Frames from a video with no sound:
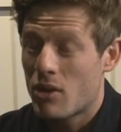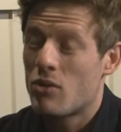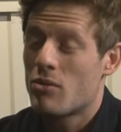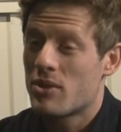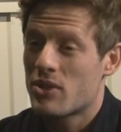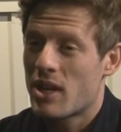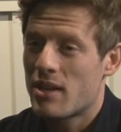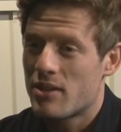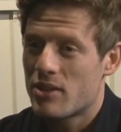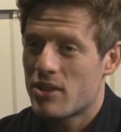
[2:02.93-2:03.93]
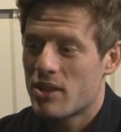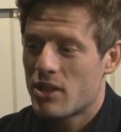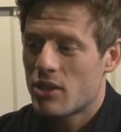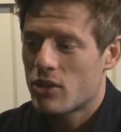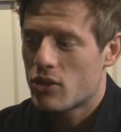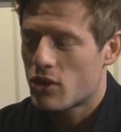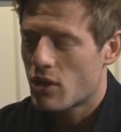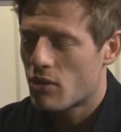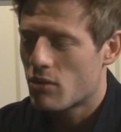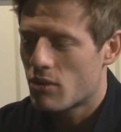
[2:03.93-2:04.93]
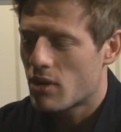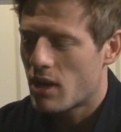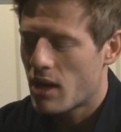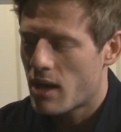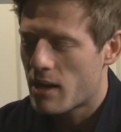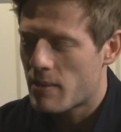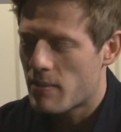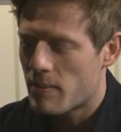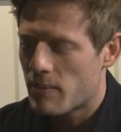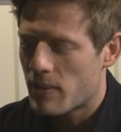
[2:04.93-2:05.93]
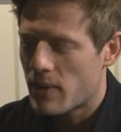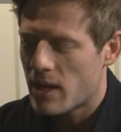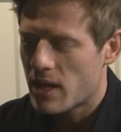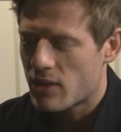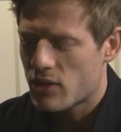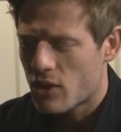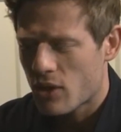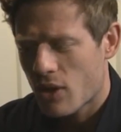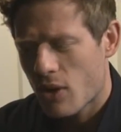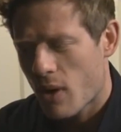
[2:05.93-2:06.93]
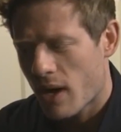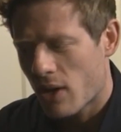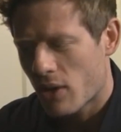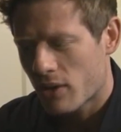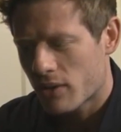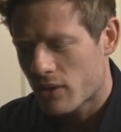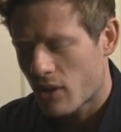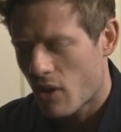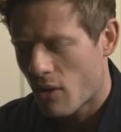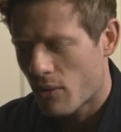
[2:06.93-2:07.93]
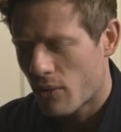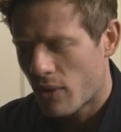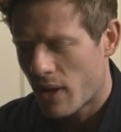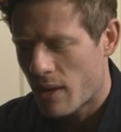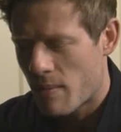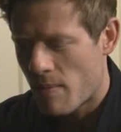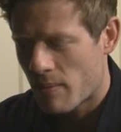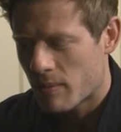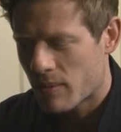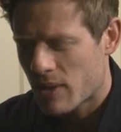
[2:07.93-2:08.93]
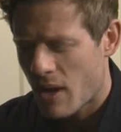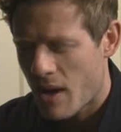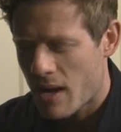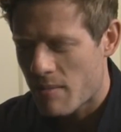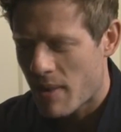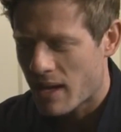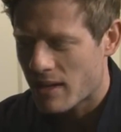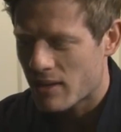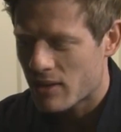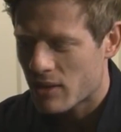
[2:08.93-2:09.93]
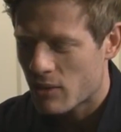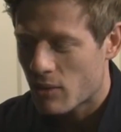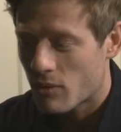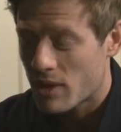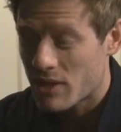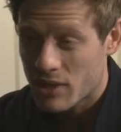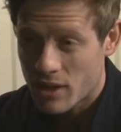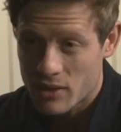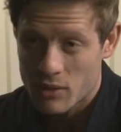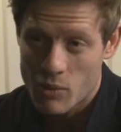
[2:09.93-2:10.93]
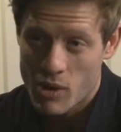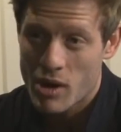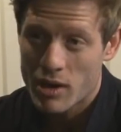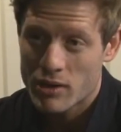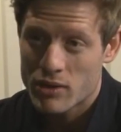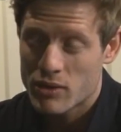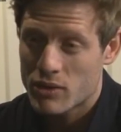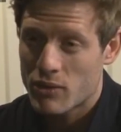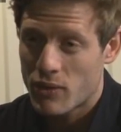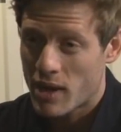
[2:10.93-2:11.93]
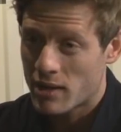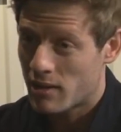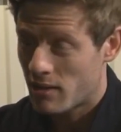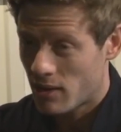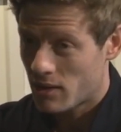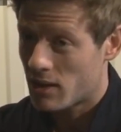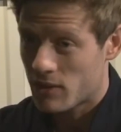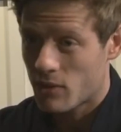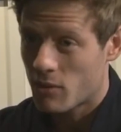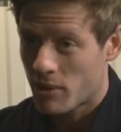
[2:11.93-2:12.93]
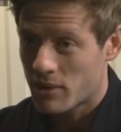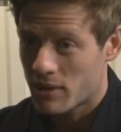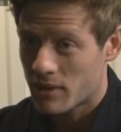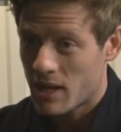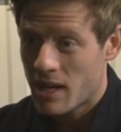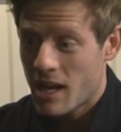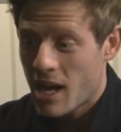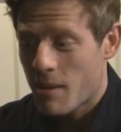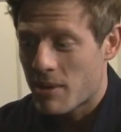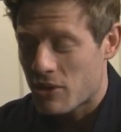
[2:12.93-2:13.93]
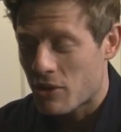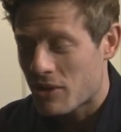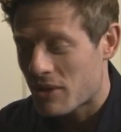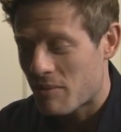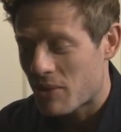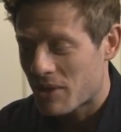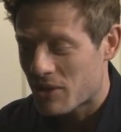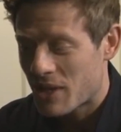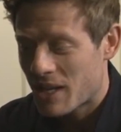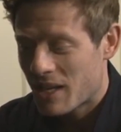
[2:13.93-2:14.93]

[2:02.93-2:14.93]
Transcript: enormous challenge. So it took quite a lot of time and research and work to sort of find his thought processes. I mean, it's not as simple as,